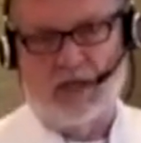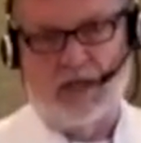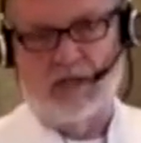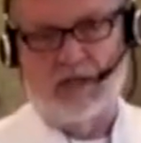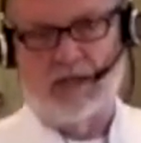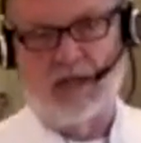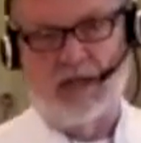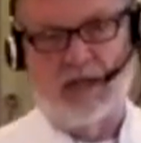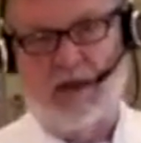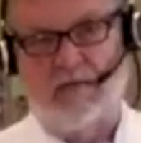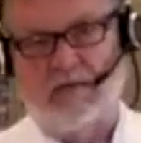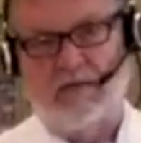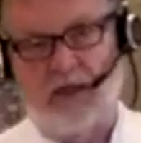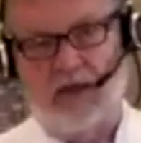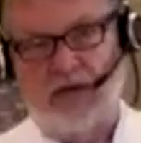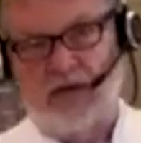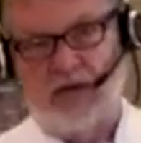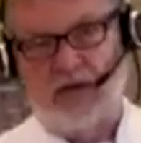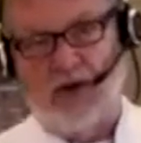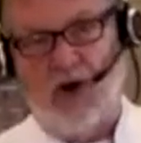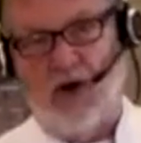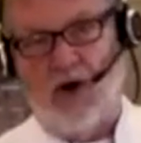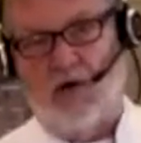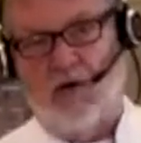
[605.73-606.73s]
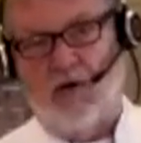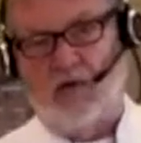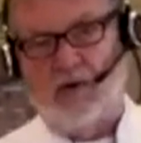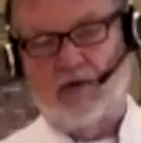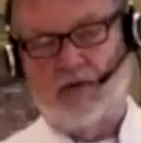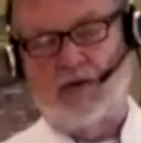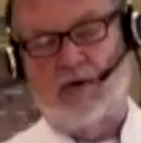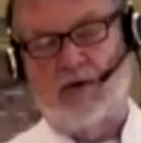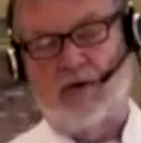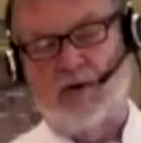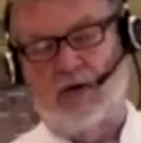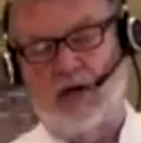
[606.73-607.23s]
Safety is always
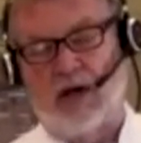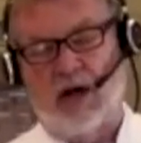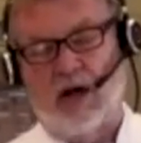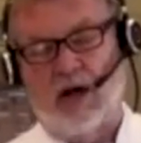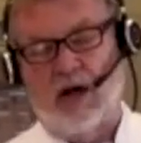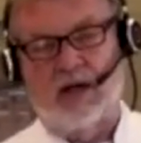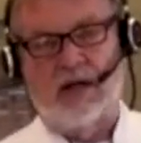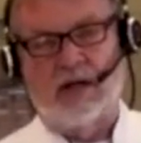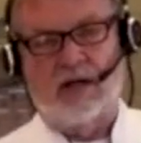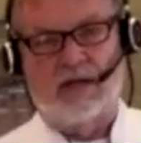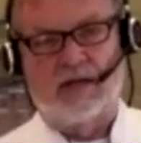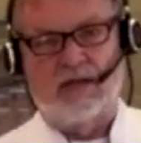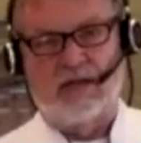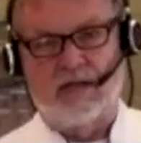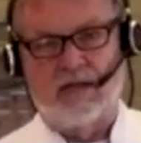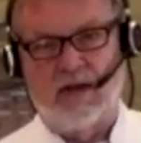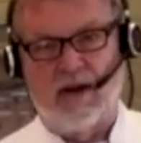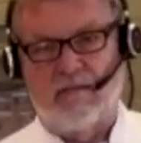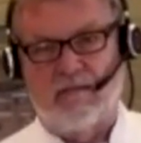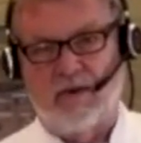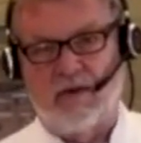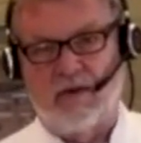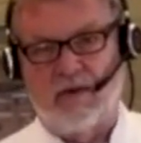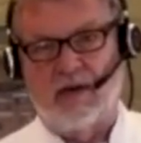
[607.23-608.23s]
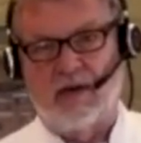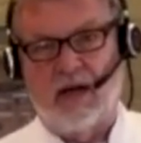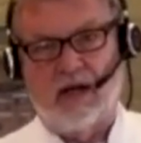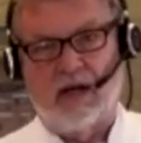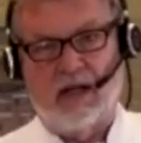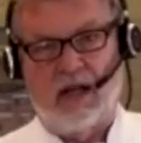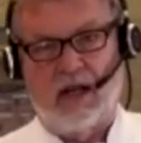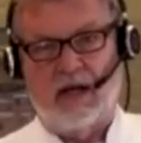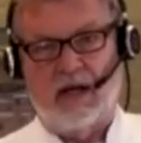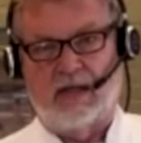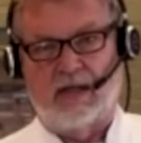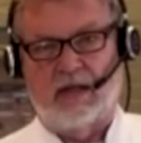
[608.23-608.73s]
going on. It's never
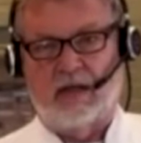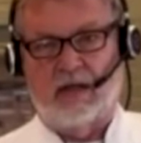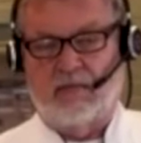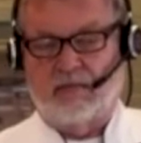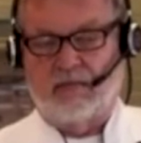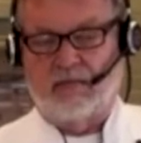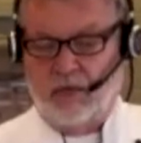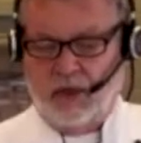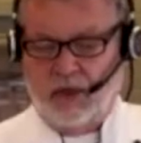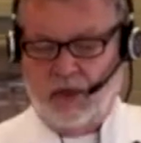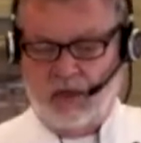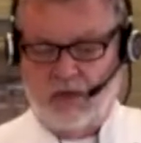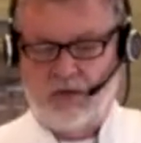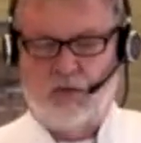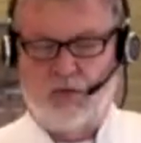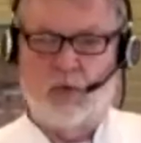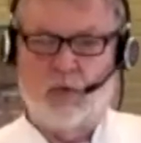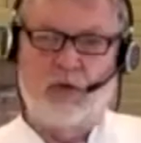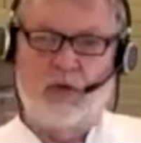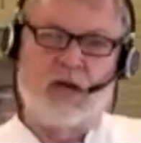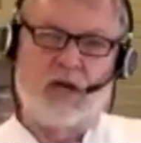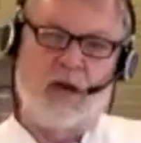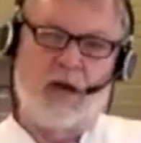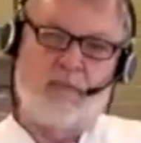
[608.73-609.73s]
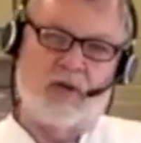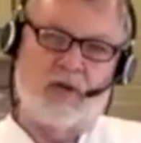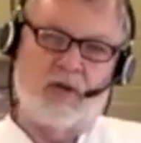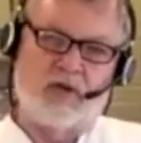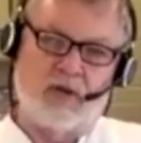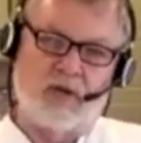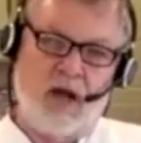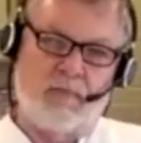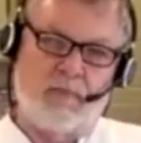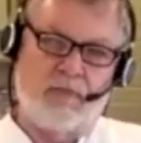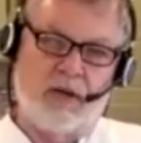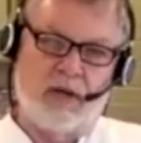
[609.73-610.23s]
neglected, because the one time you
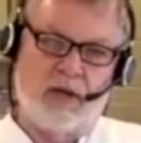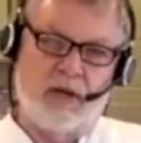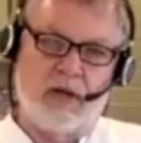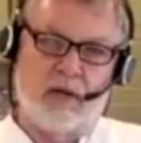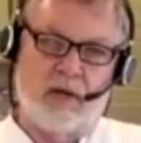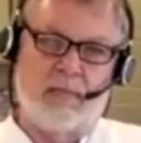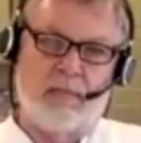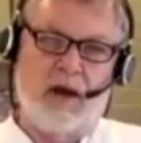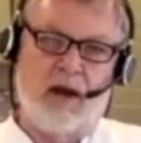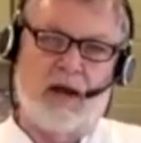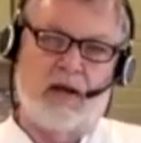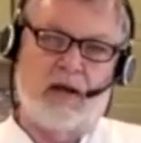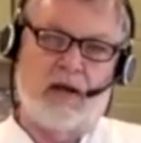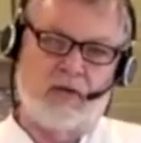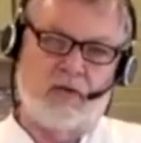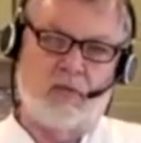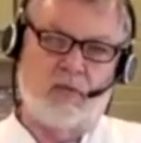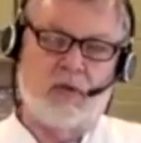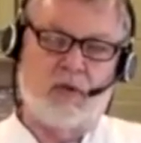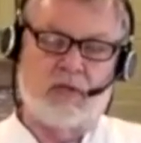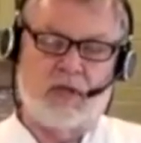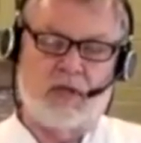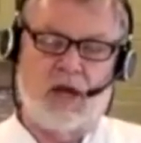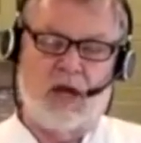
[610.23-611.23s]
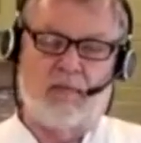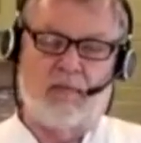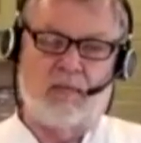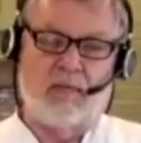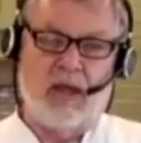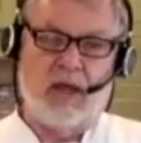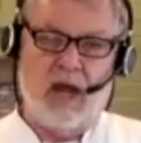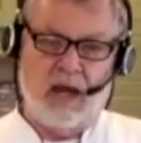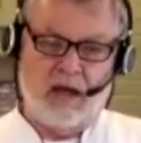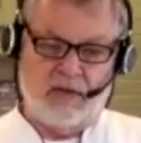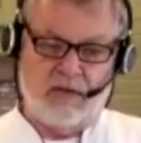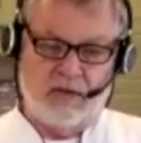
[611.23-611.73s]
stop thinking about it is the one time the
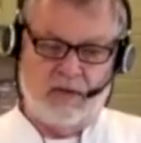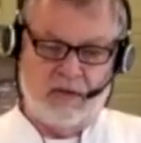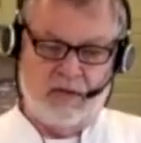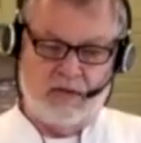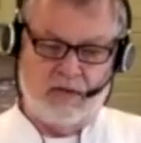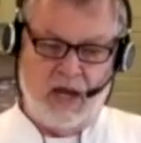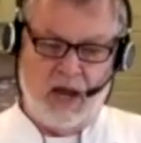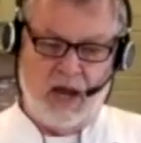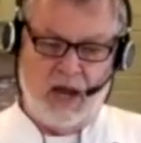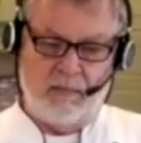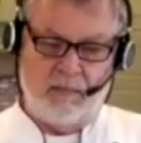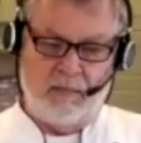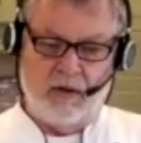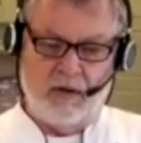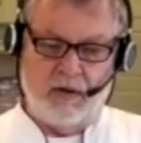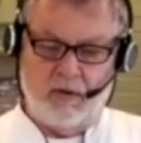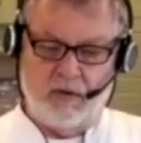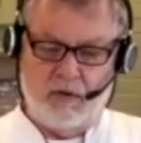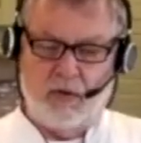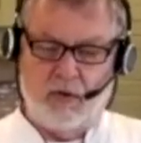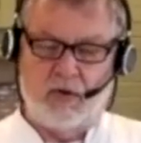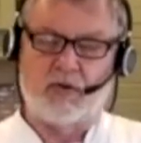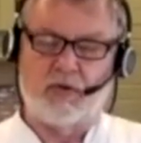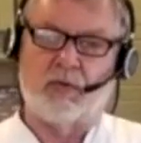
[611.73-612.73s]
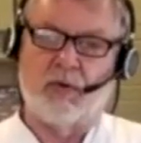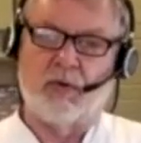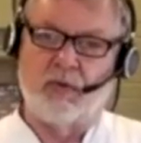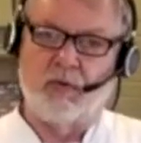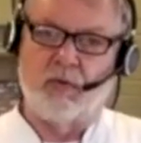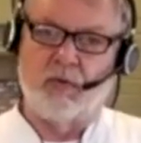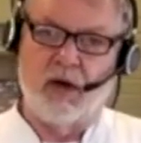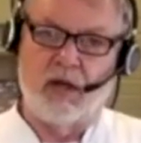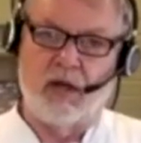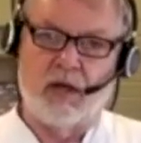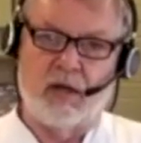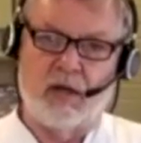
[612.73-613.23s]
accidents happen. And of course, we
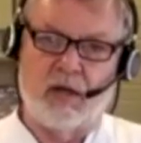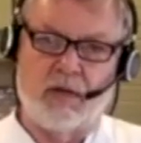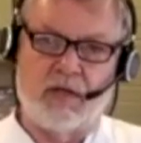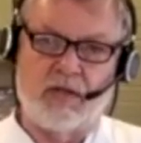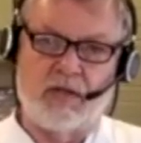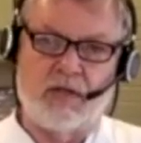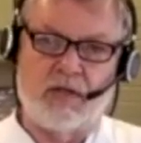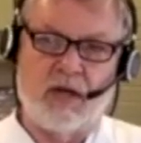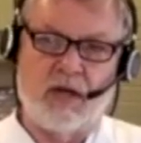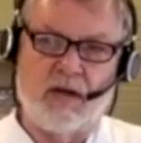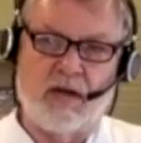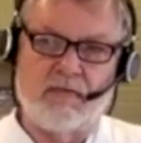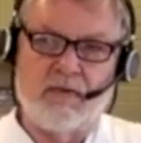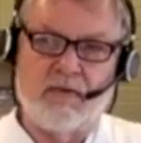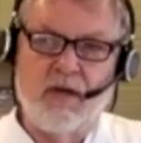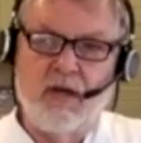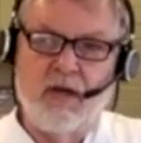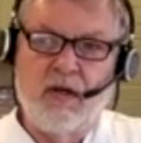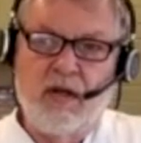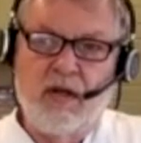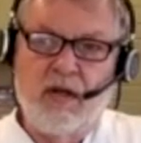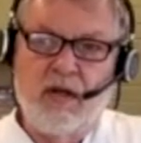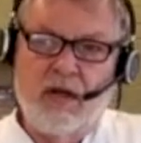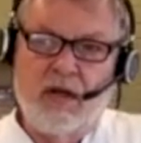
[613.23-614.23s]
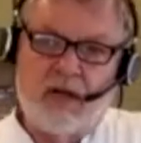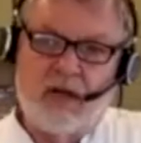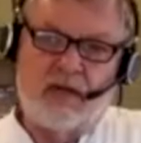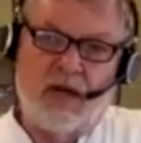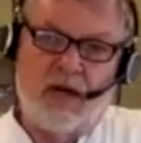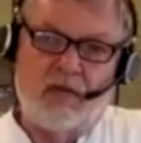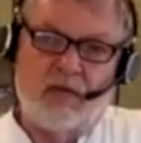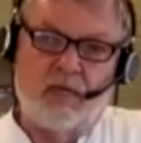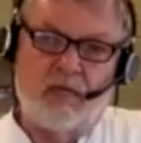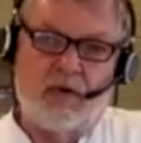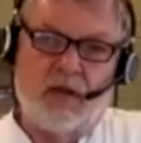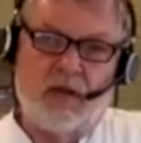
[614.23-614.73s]
want you to be safe, because
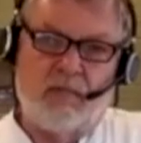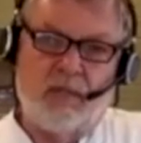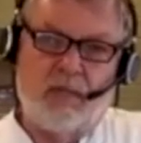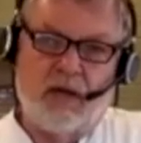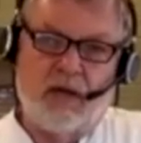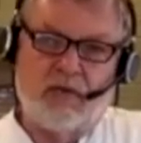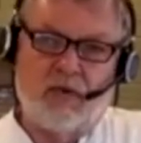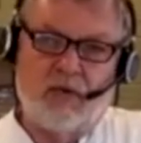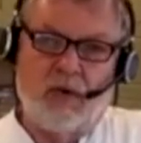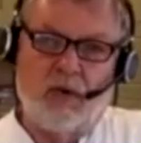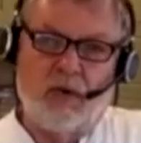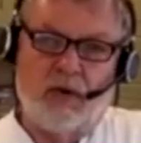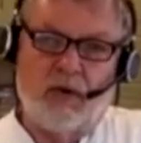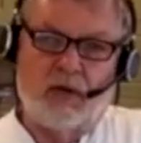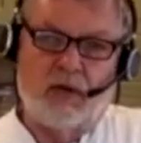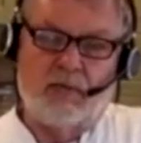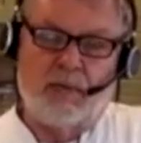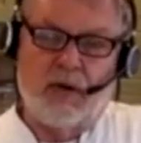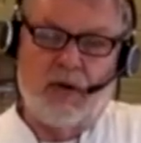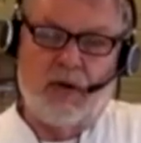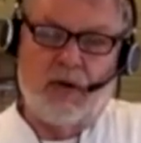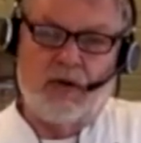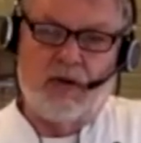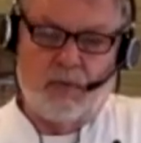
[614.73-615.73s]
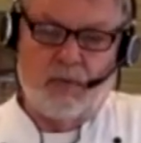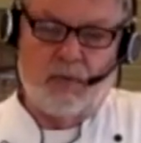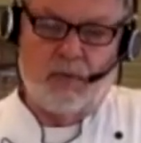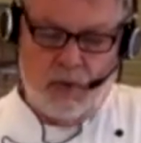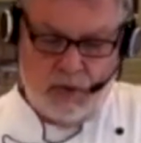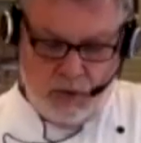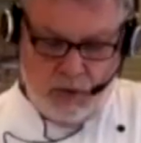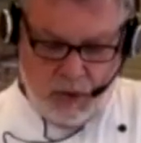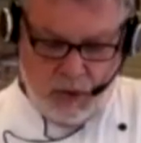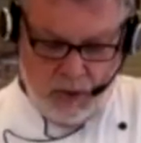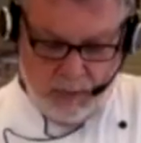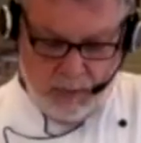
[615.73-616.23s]
that really makes the whole experience more
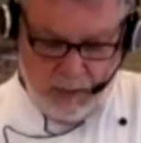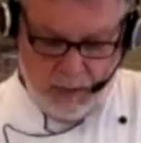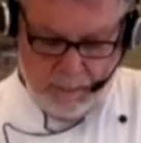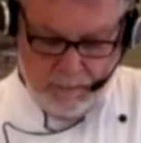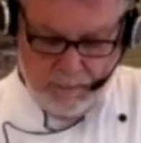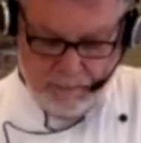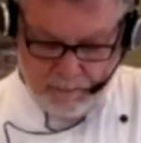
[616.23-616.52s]
enjoyable.